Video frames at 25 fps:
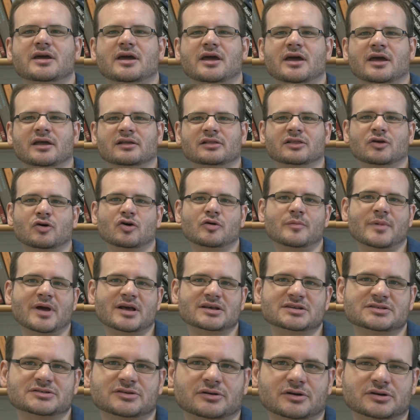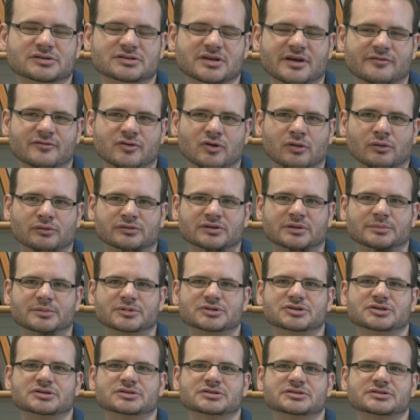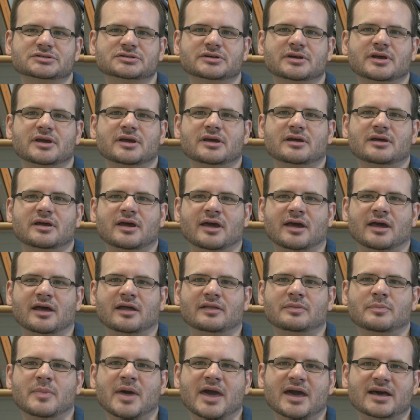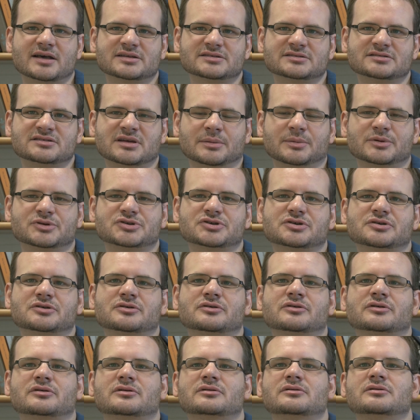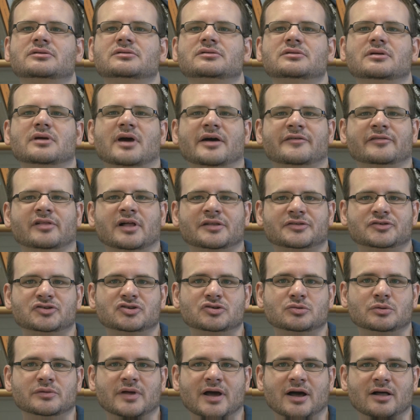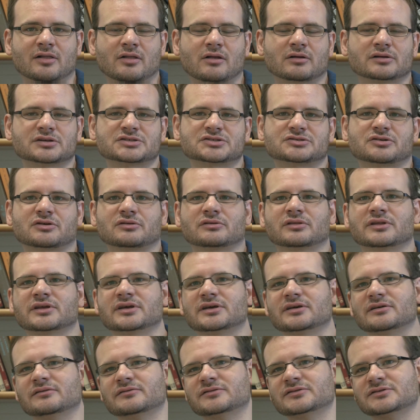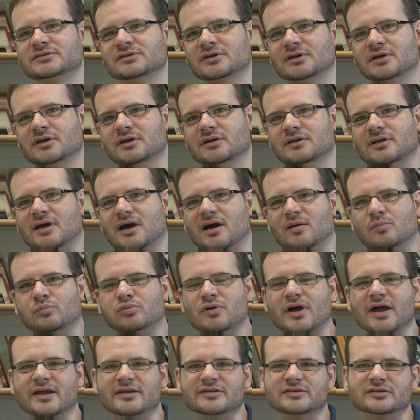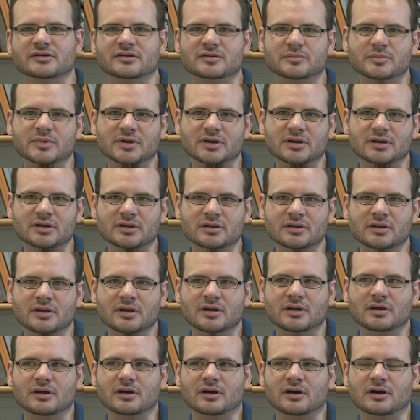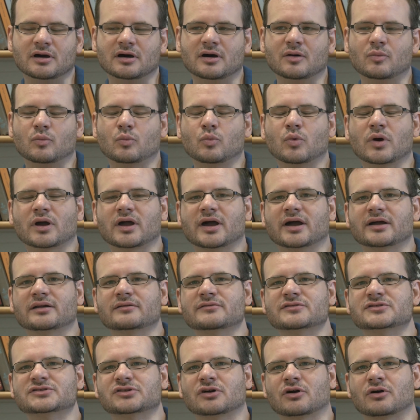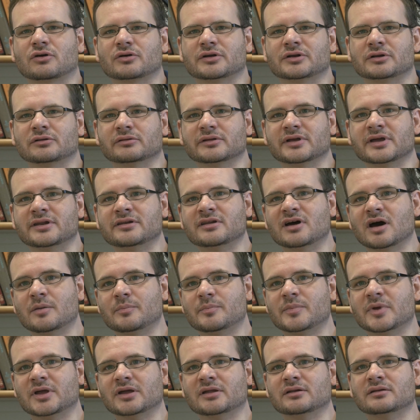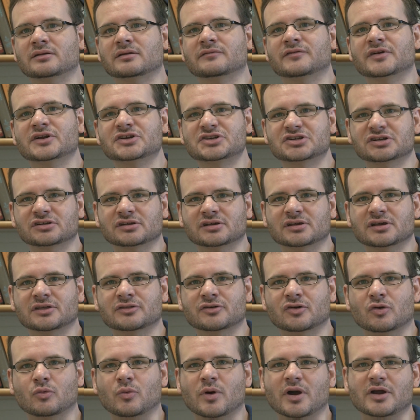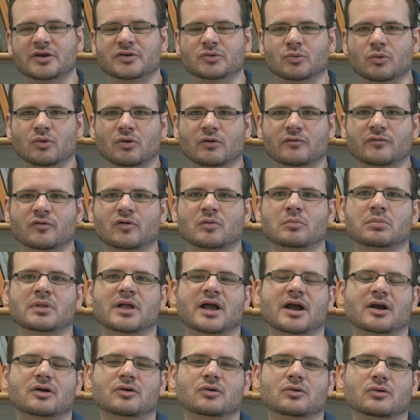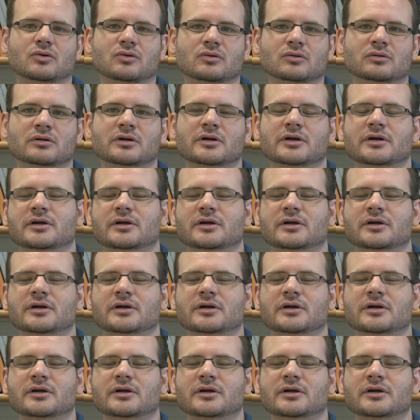and lower mass stars have cooler temperatures. And mass and temperature have a lot to do with how long a star lives, how bright it's going to be, what kind of star it'll end up in eventually, either a white dwarf or a black hole.